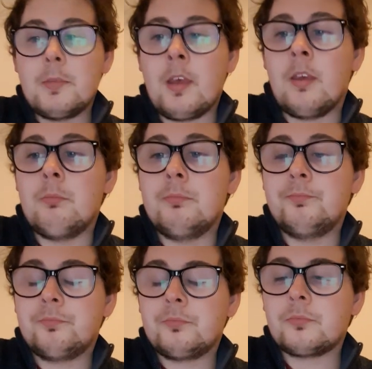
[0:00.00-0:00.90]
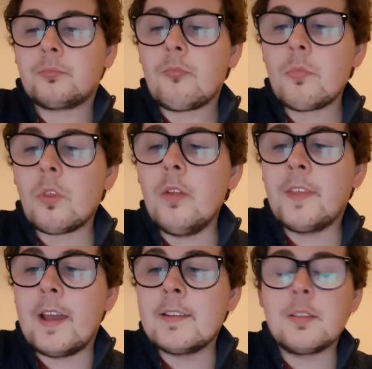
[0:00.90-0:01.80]

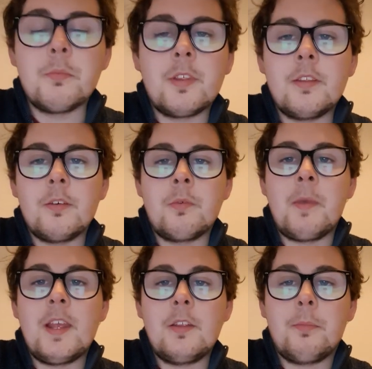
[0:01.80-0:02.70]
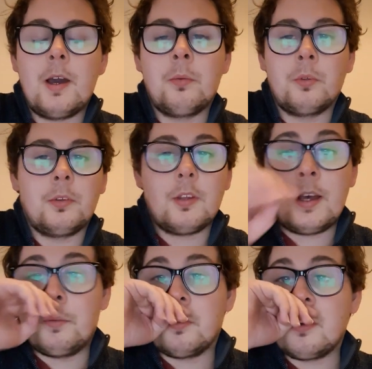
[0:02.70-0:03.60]
That is something that remains, but I
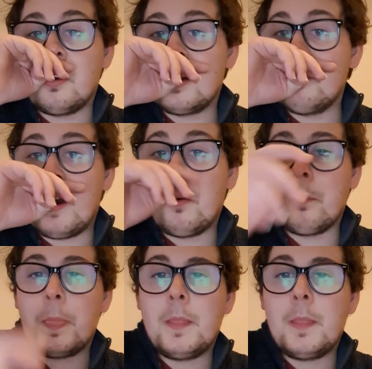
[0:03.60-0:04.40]
will talk about